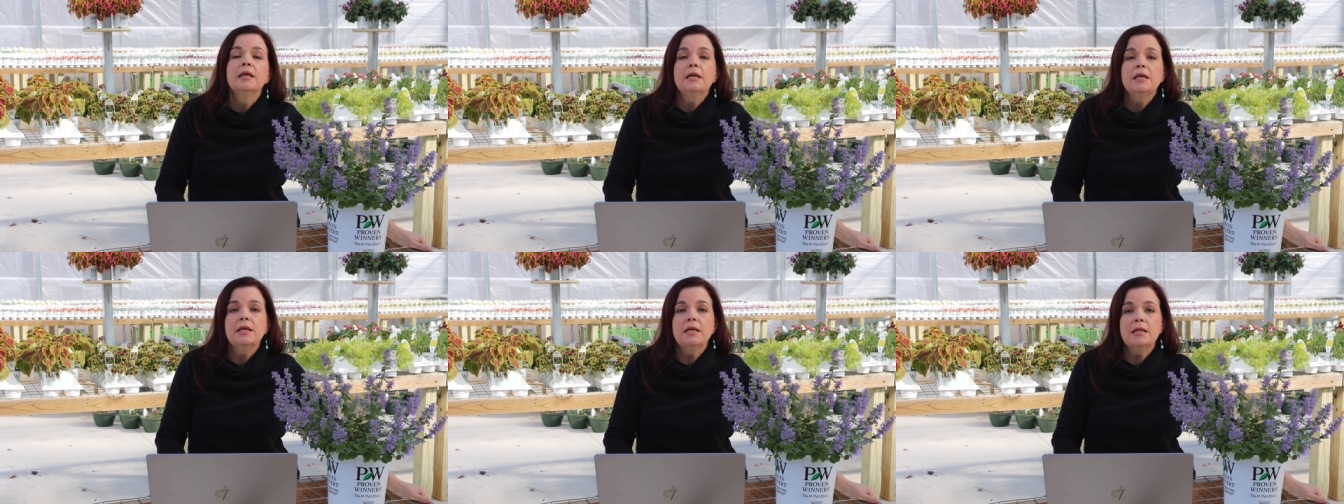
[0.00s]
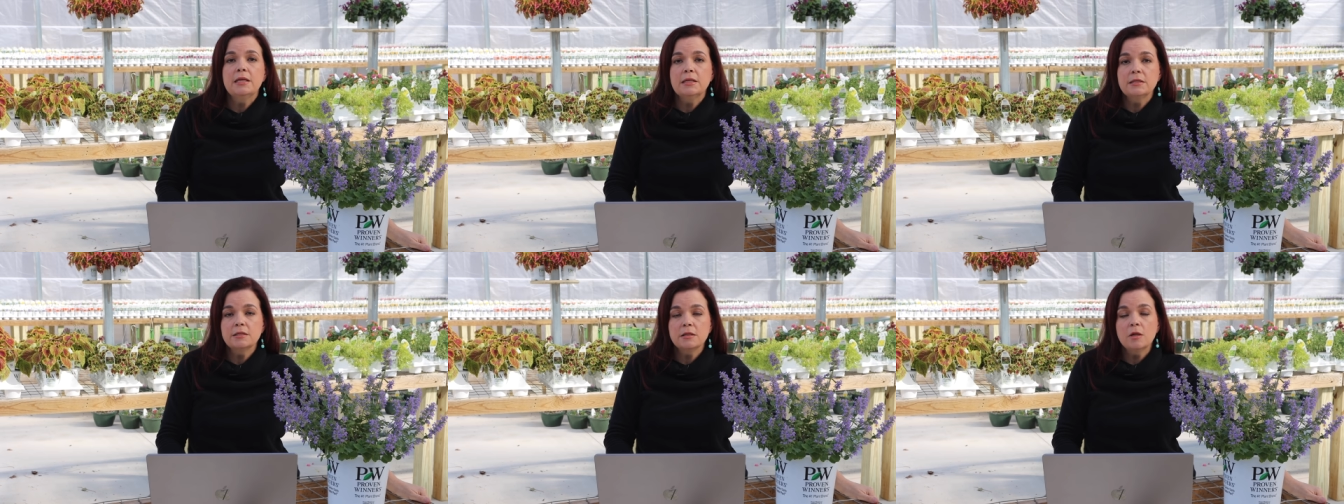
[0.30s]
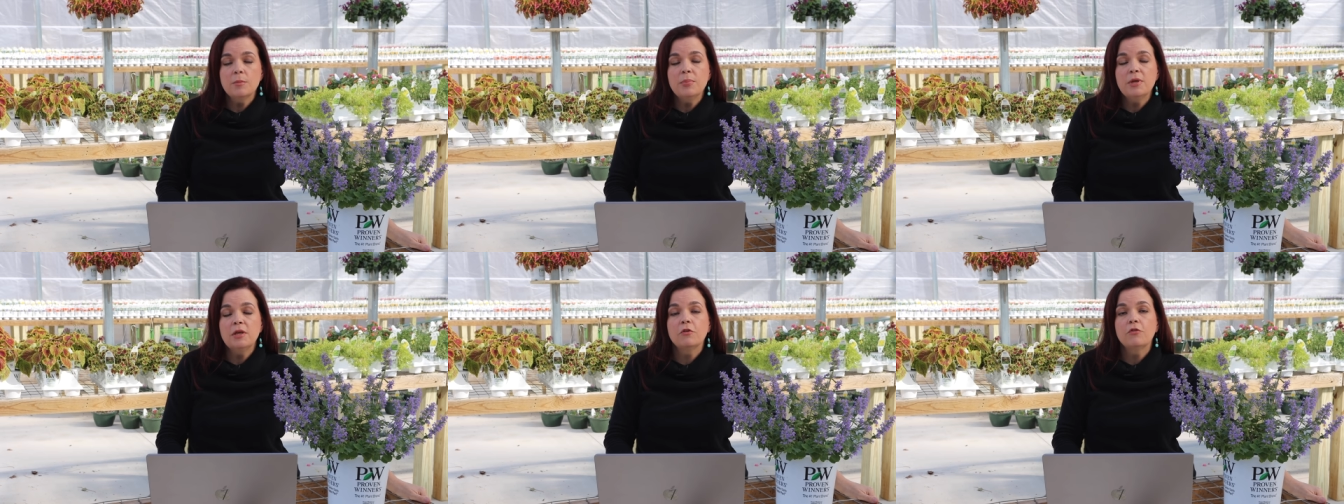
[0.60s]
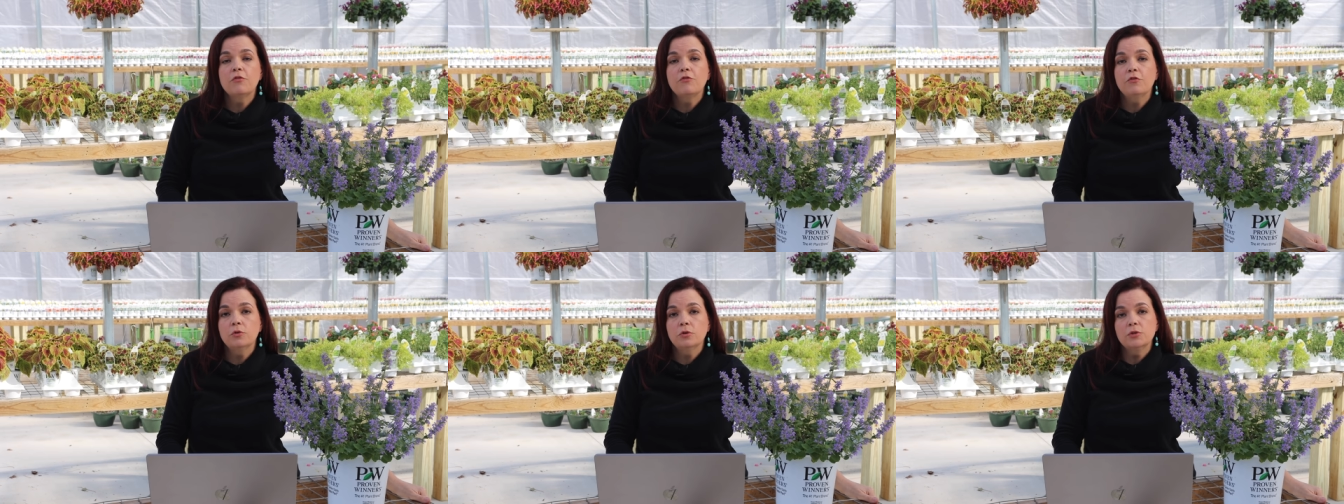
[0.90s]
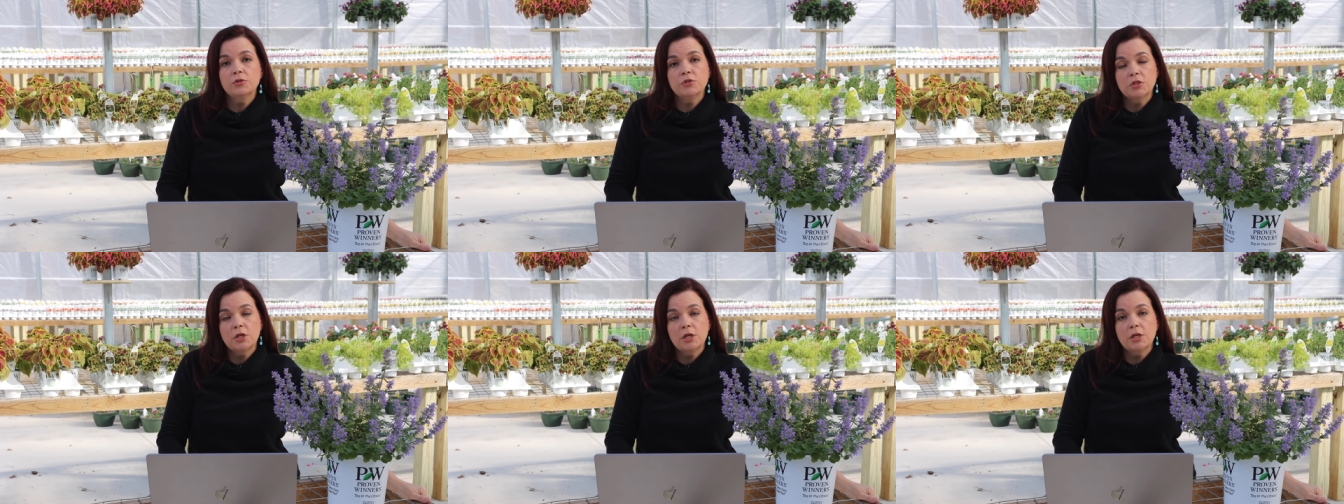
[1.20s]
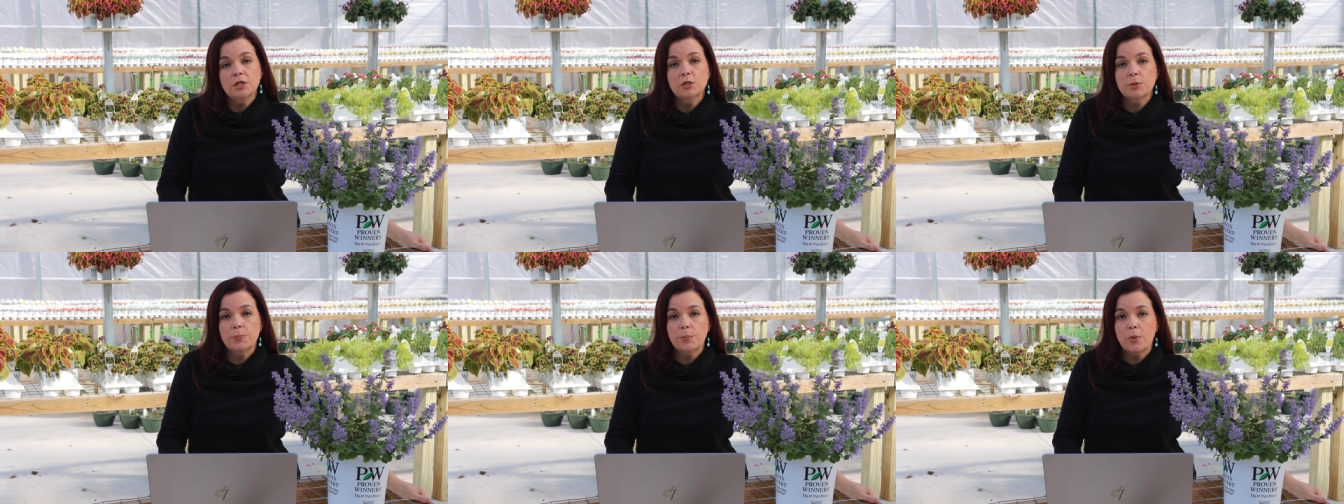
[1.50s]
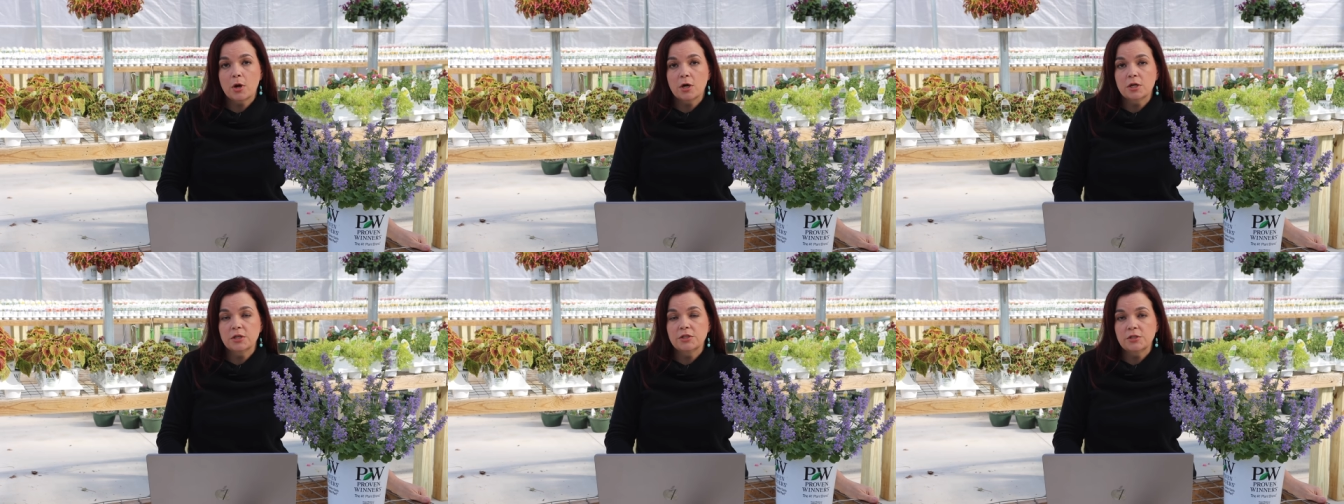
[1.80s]
It is gonna be a full sun to
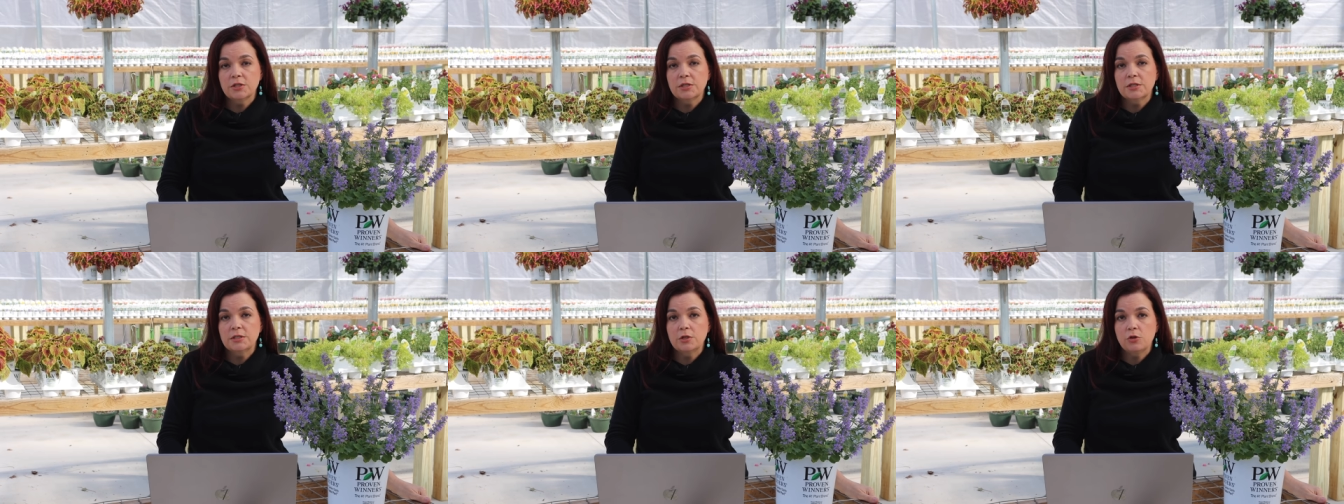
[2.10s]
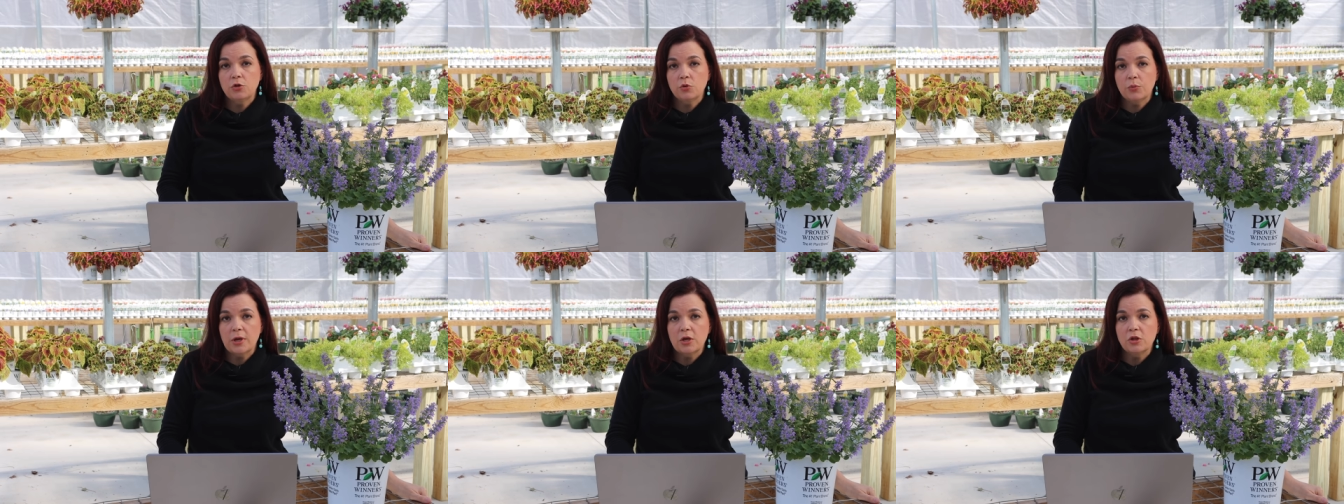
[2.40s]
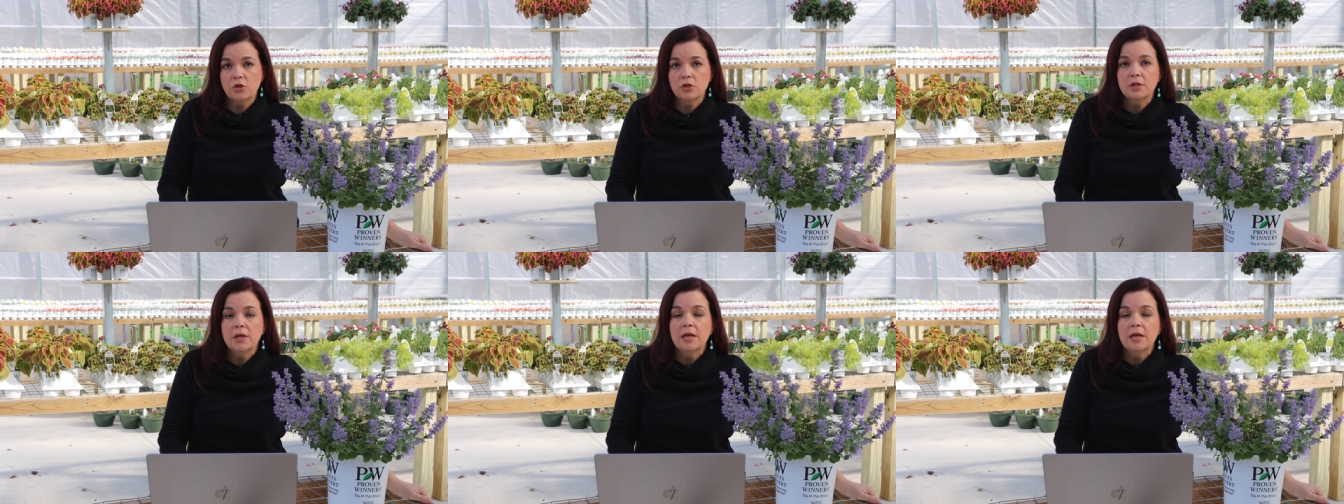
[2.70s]
part sun situation.